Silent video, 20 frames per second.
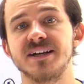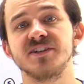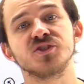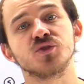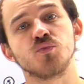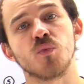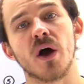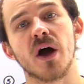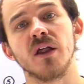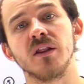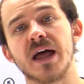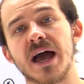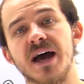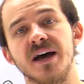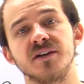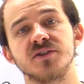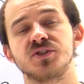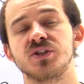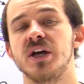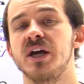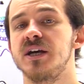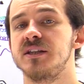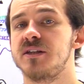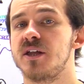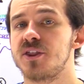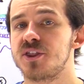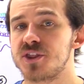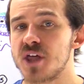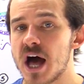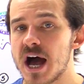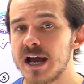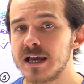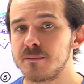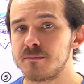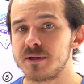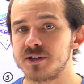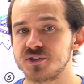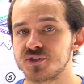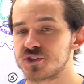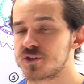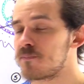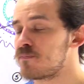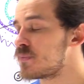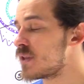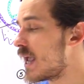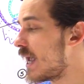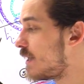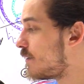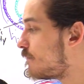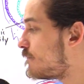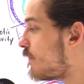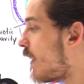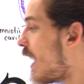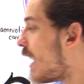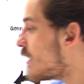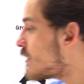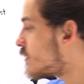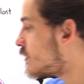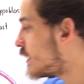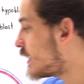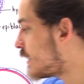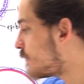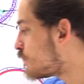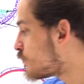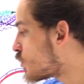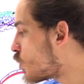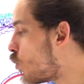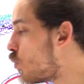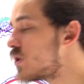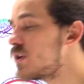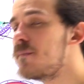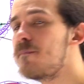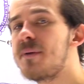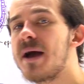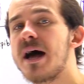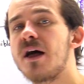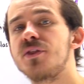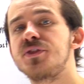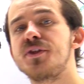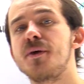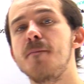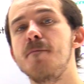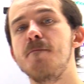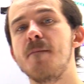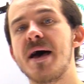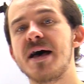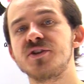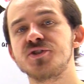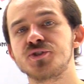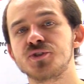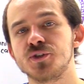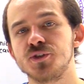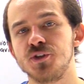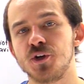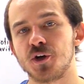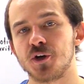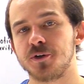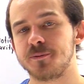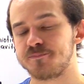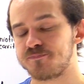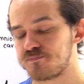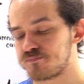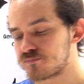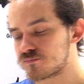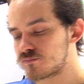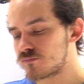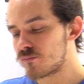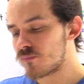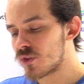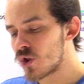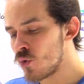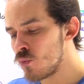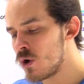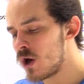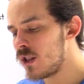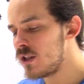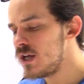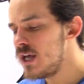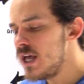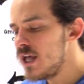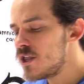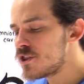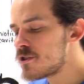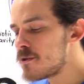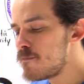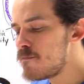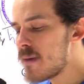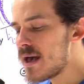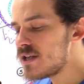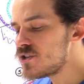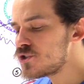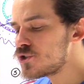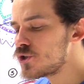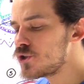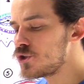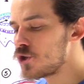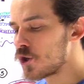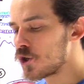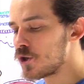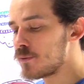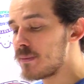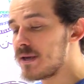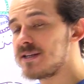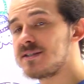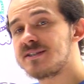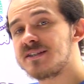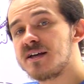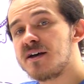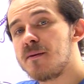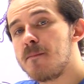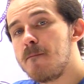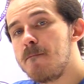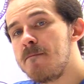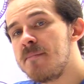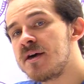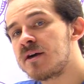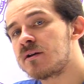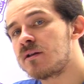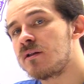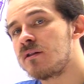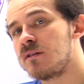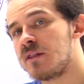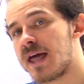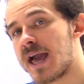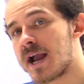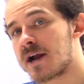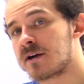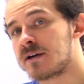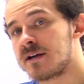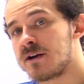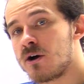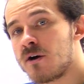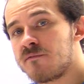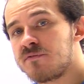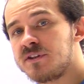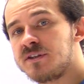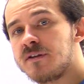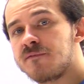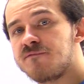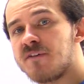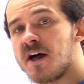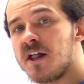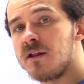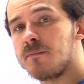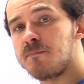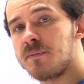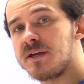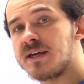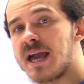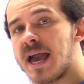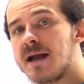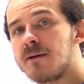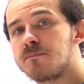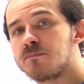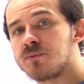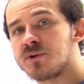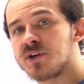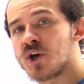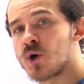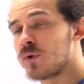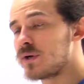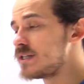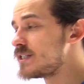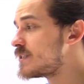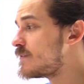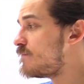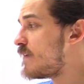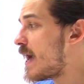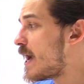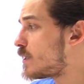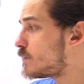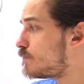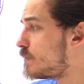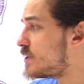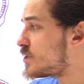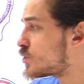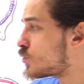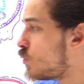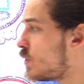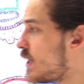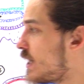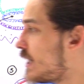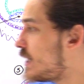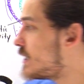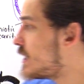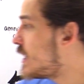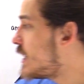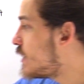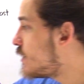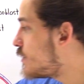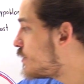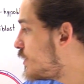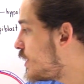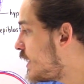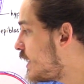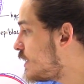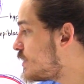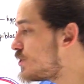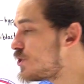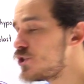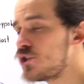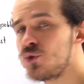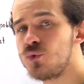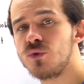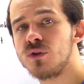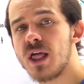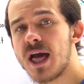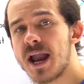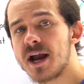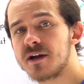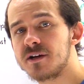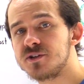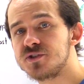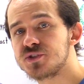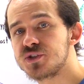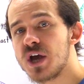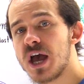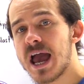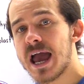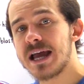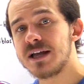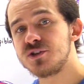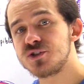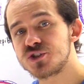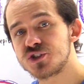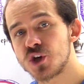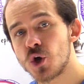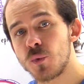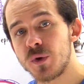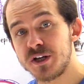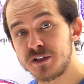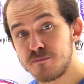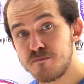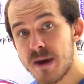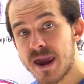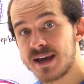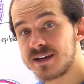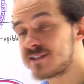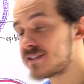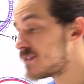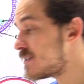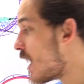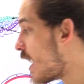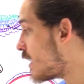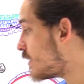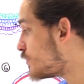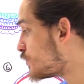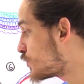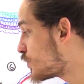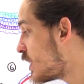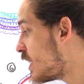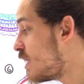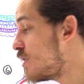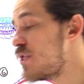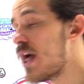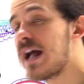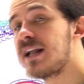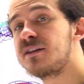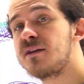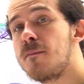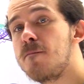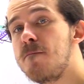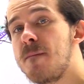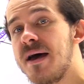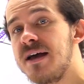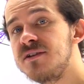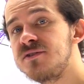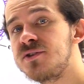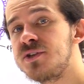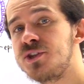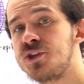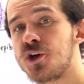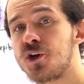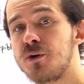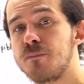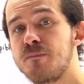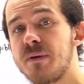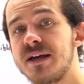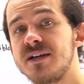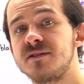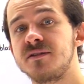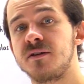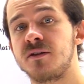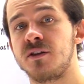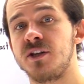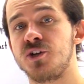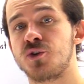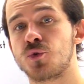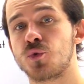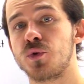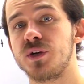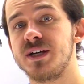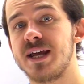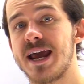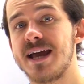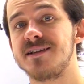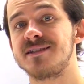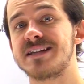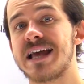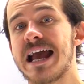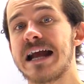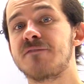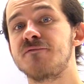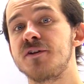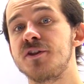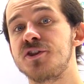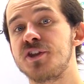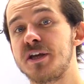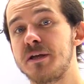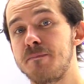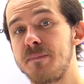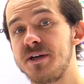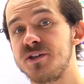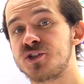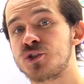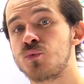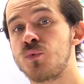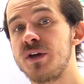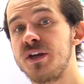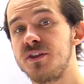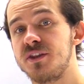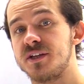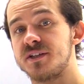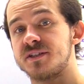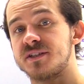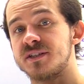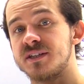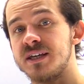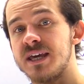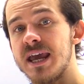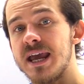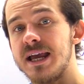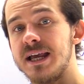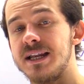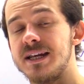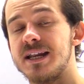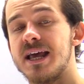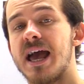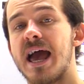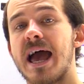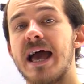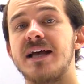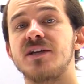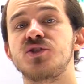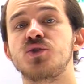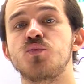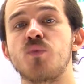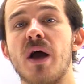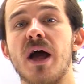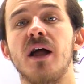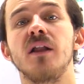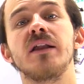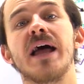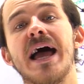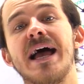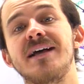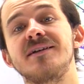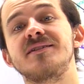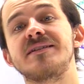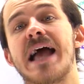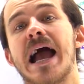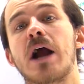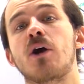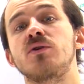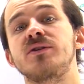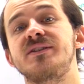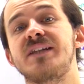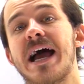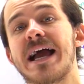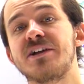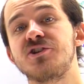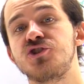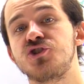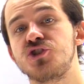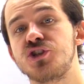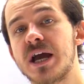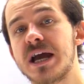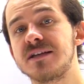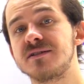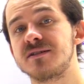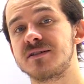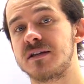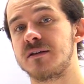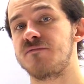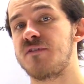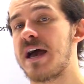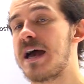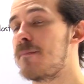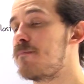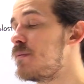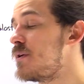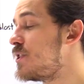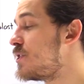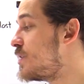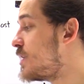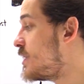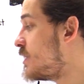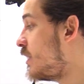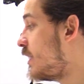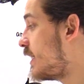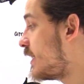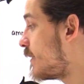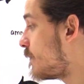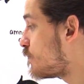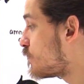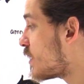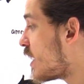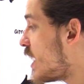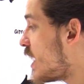as well as the thymus. And finally, what about the mesoderm? Well, the mesoderm is the middle layer of the developing embryo. It's found between these two layers. And so it makes sense that the mesoderm basically creates everything between the skin as well as our digestive epithelium.